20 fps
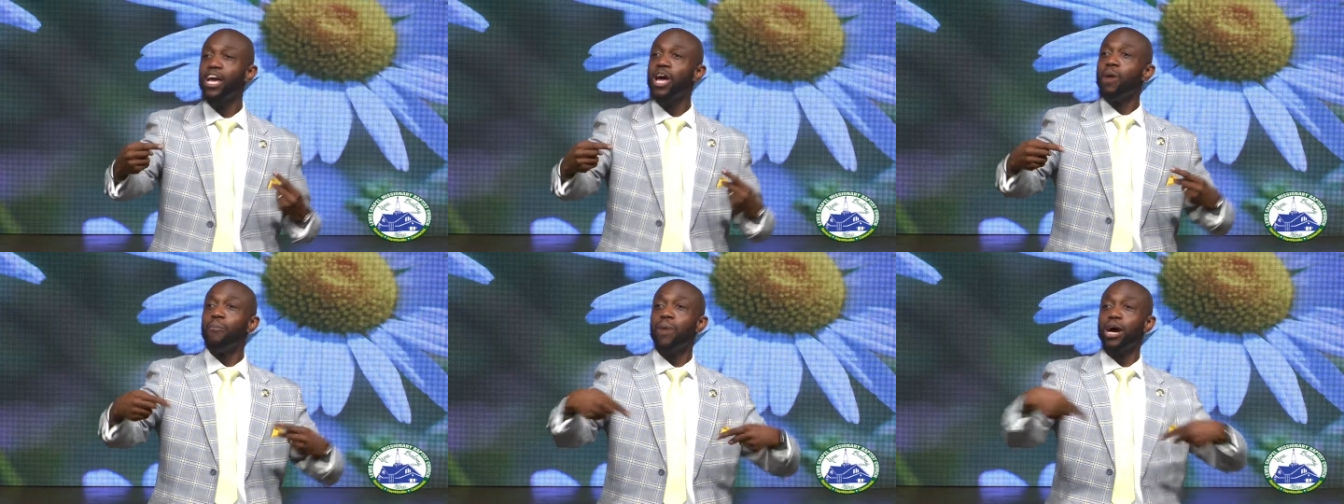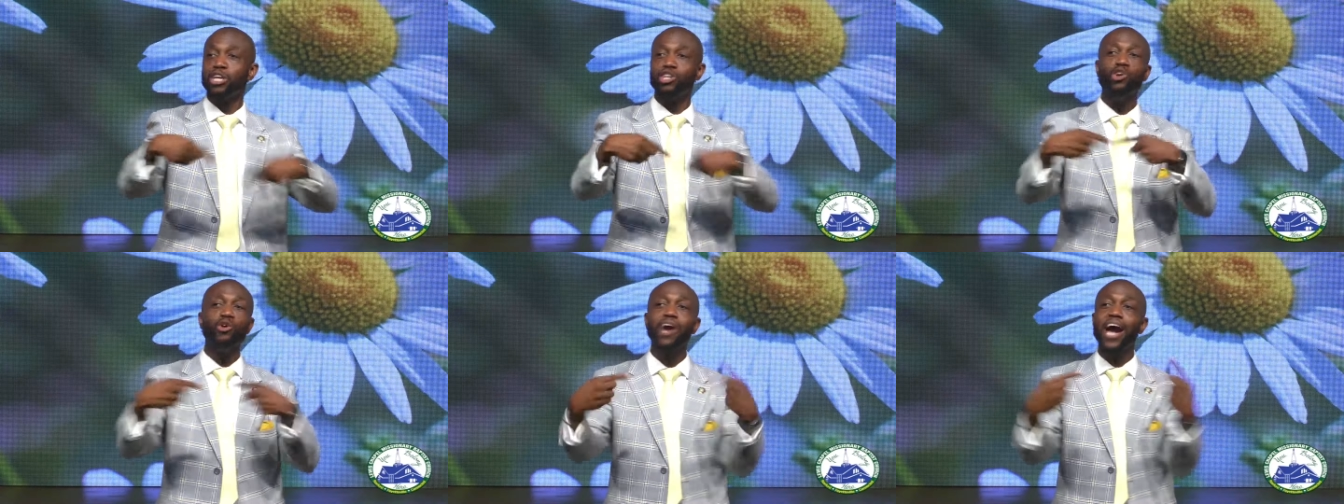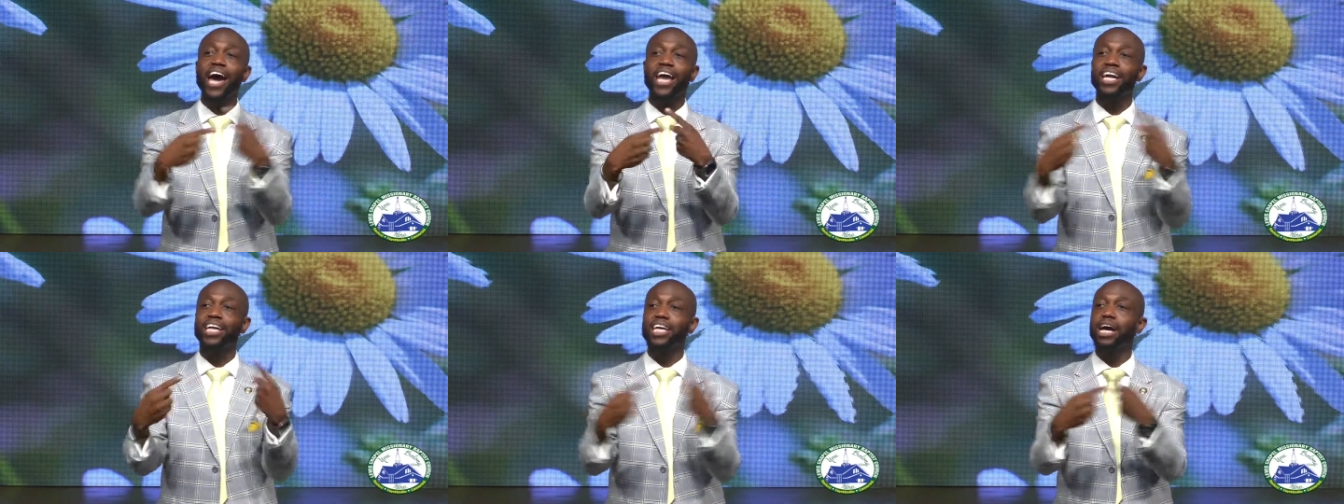but you
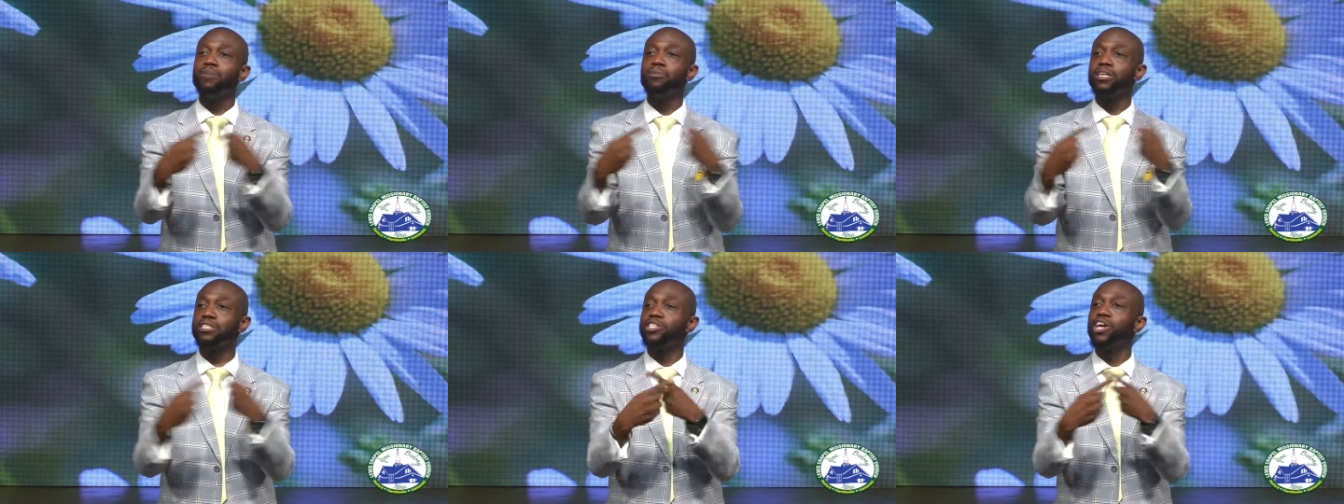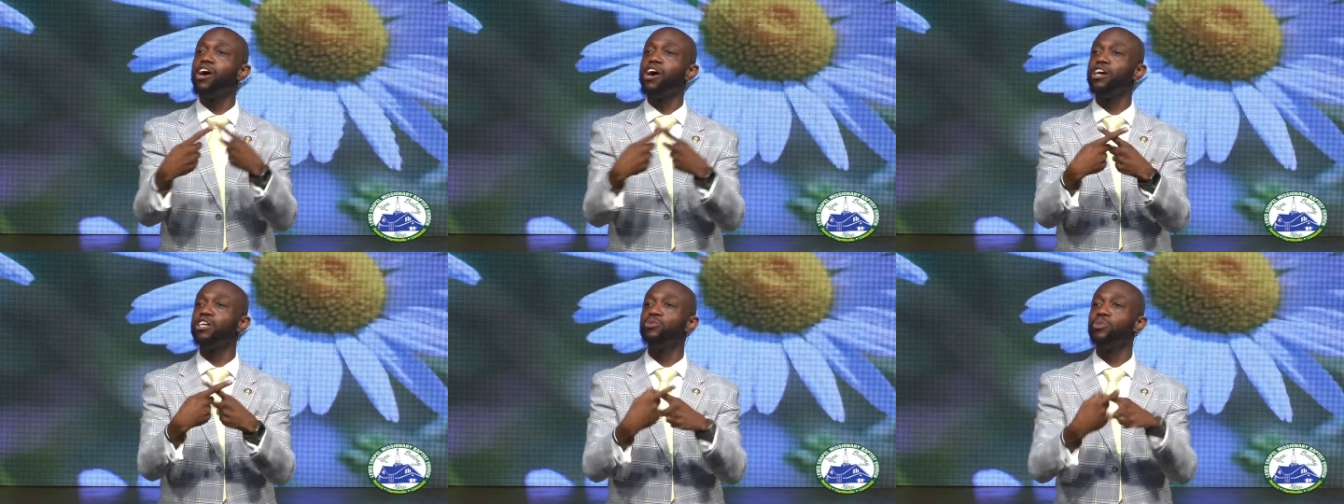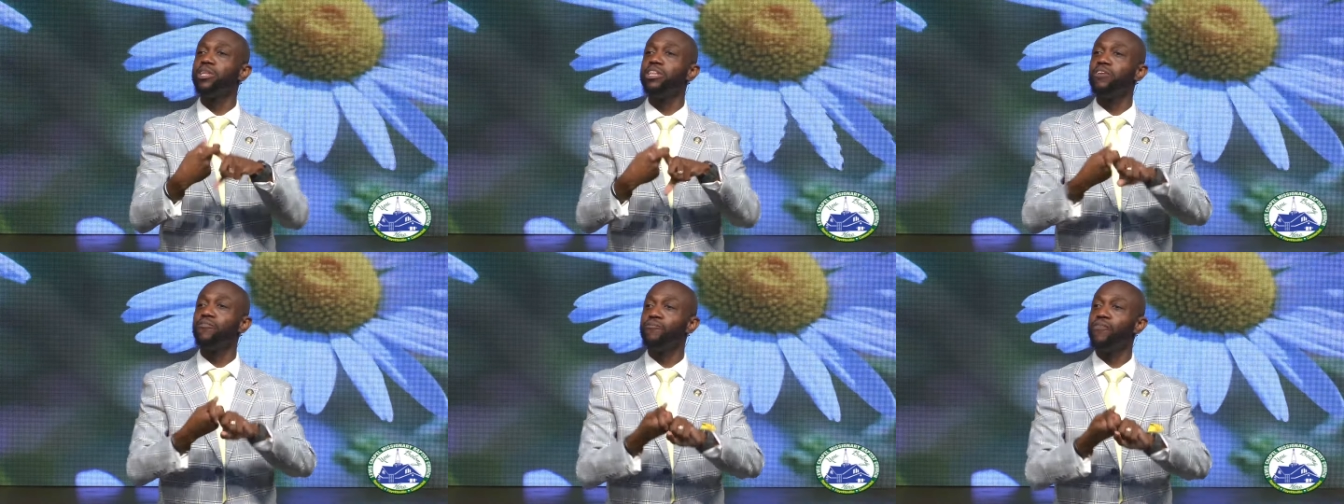got to come to terms
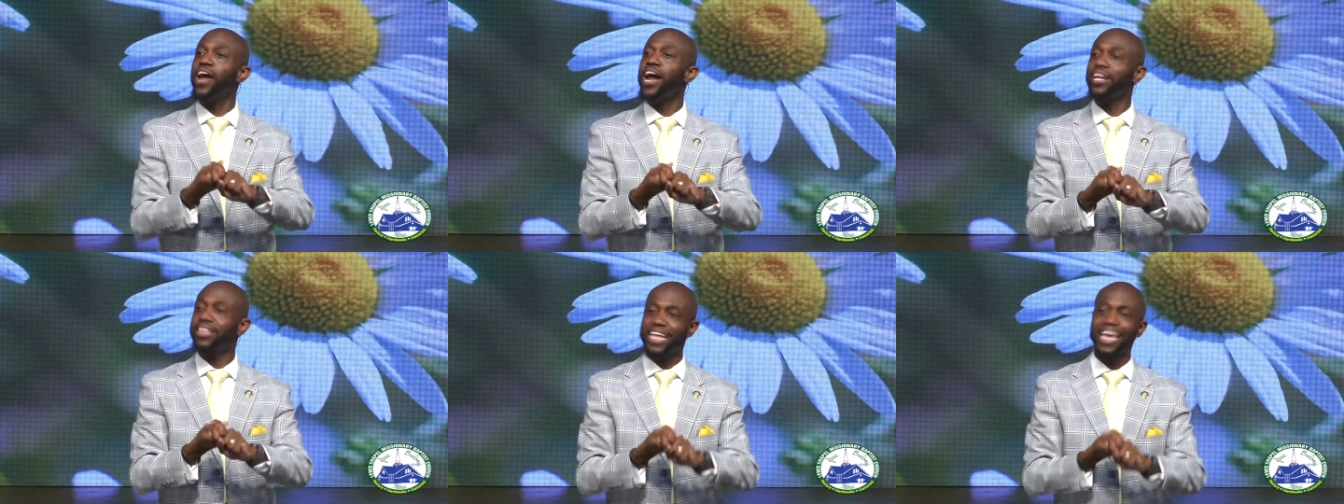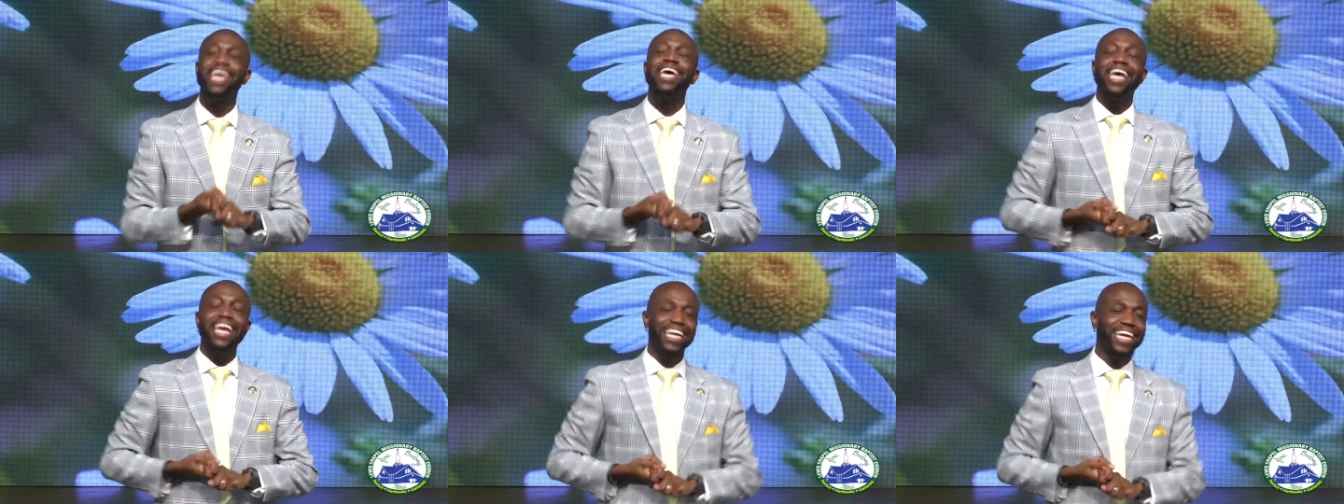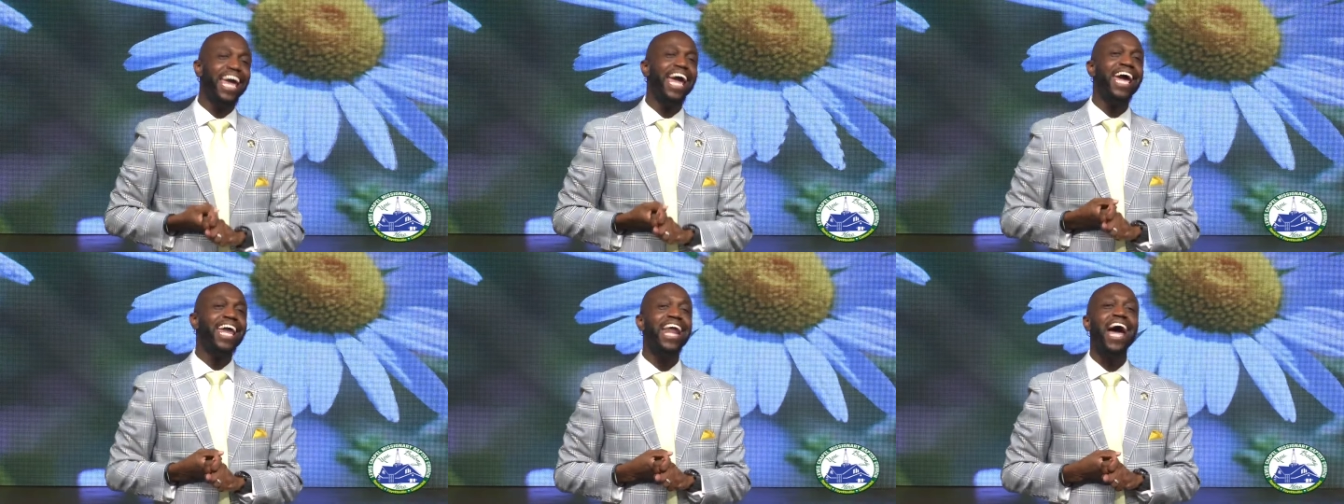with the fact that,
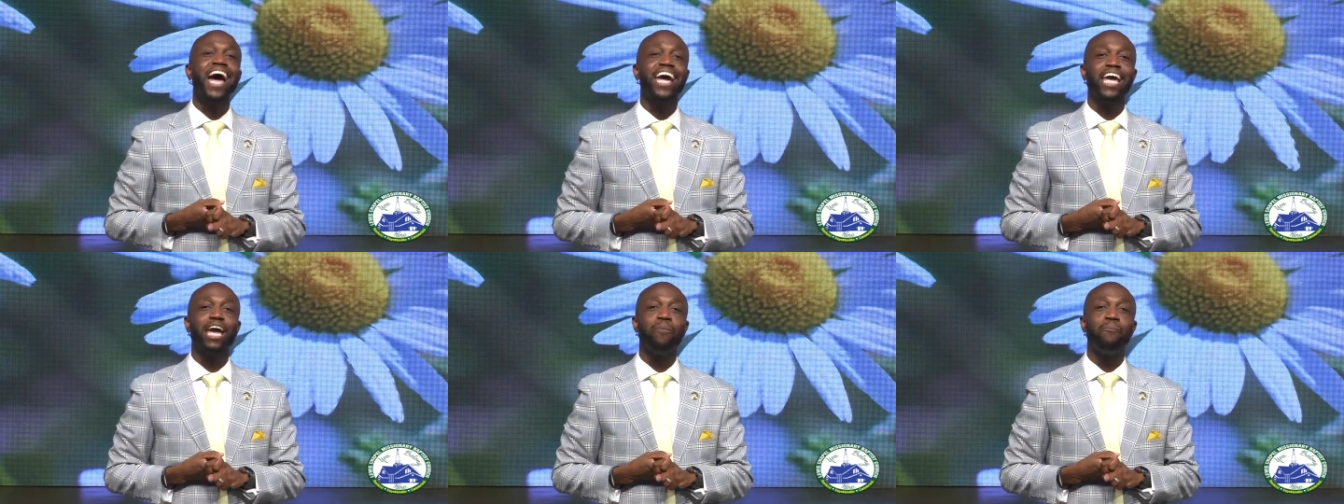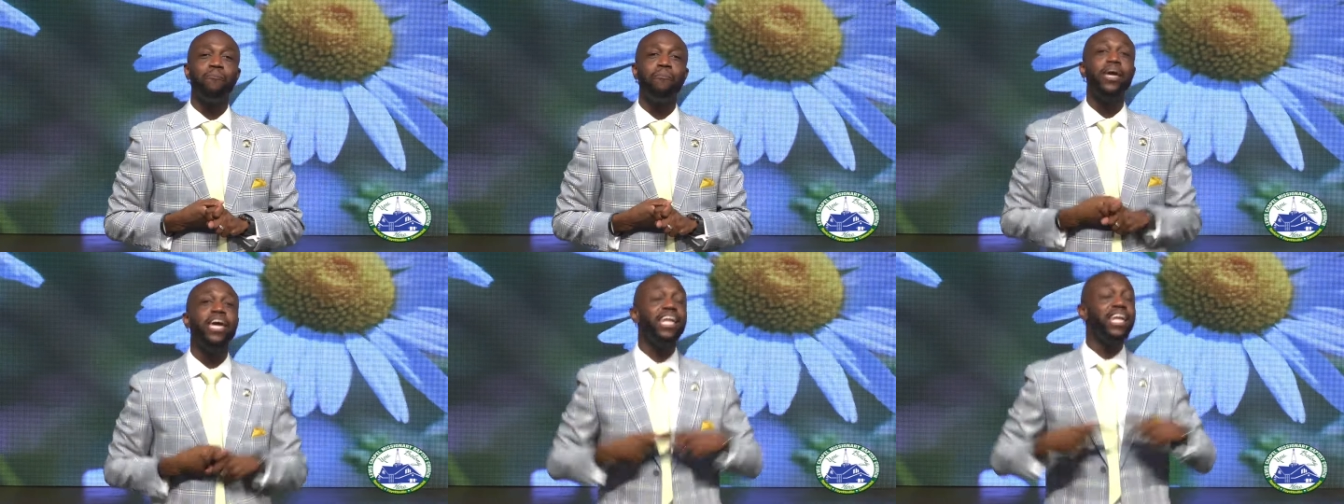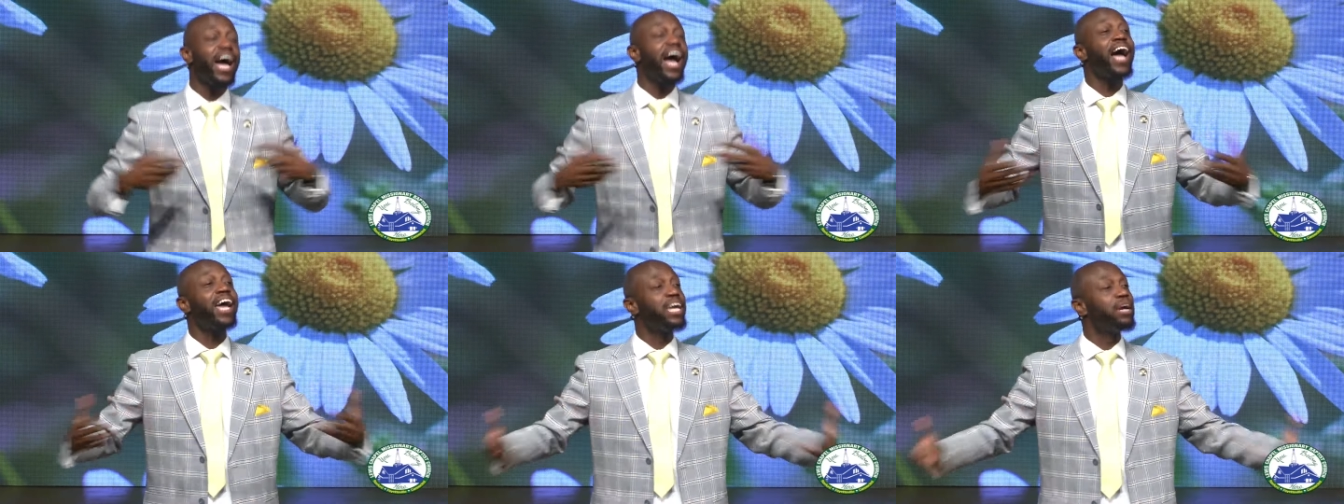can I admit
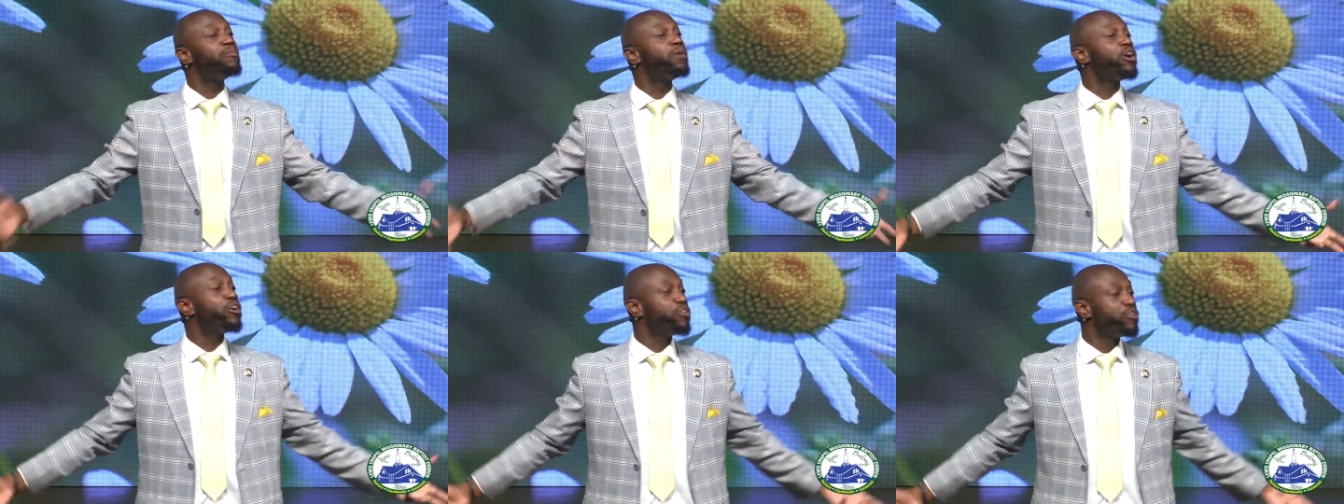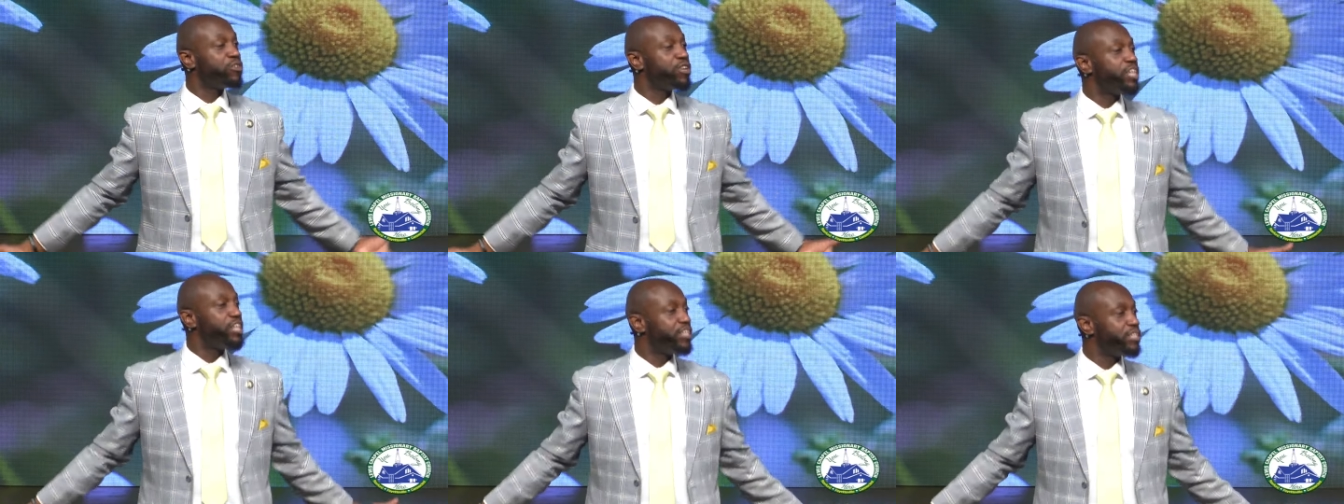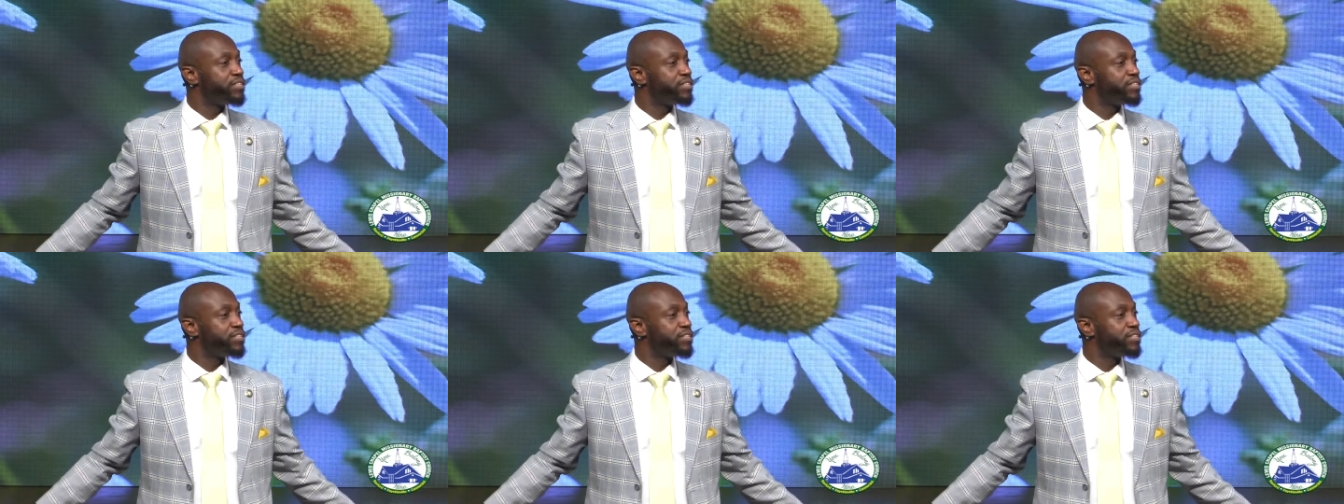I am hurting?